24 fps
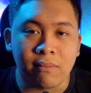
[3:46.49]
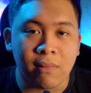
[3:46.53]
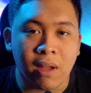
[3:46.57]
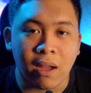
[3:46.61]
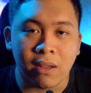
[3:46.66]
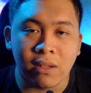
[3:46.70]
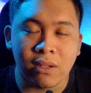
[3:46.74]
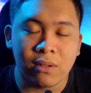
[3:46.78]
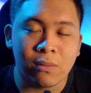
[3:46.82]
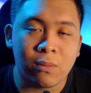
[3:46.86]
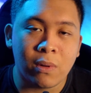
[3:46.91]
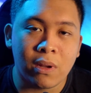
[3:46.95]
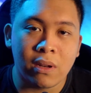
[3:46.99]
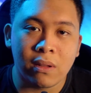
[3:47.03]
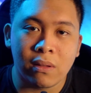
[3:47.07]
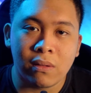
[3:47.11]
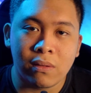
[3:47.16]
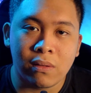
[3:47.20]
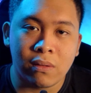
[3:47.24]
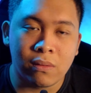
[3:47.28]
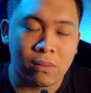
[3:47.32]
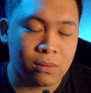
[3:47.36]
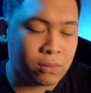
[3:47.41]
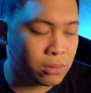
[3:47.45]
I just wanted
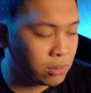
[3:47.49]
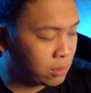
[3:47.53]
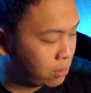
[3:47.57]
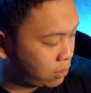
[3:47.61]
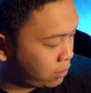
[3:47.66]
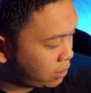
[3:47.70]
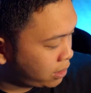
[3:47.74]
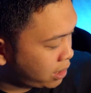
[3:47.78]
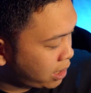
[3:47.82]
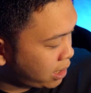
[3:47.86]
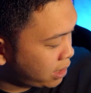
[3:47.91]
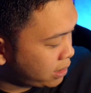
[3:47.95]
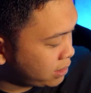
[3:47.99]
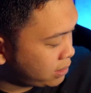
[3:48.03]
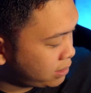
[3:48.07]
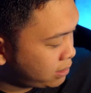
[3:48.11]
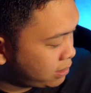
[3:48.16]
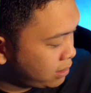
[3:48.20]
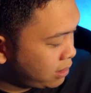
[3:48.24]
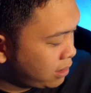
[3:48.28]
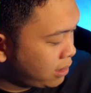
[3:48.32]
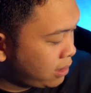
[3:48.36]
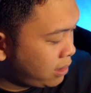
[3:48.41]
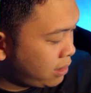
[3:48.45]
to show you guys
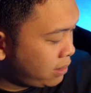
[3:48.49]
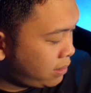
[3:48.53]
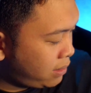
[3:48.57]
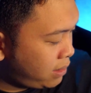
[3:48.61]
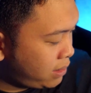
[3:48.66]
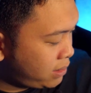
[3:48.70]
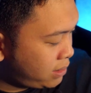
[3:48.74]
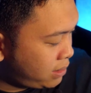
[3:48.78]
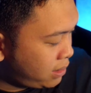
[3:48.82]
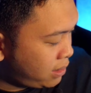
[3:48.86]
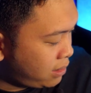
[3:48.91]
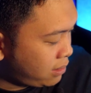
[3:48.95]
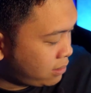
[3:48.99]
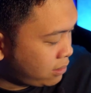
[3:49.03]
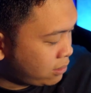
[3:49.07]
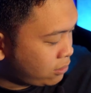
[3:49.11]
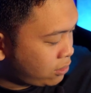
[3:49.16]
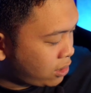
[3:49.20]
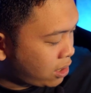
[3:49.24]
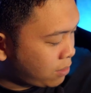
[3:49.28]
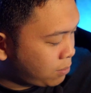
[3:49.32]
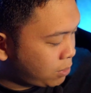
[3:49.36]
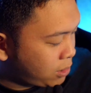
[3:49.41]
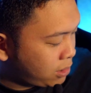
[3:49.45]
this little
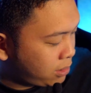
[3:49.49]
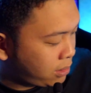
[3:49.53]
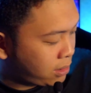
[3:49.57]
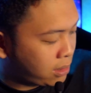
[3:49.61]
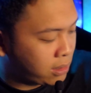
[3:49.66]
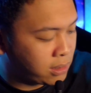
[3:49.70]
contraption.